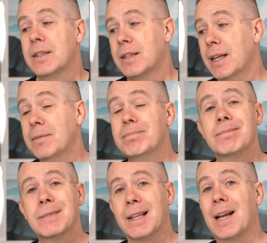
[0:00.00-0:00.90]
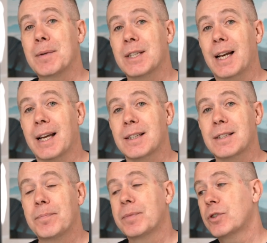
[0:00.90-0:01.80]
Today, Dynamic
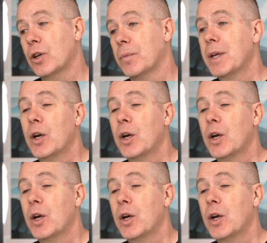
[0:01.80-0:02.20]
Selects. So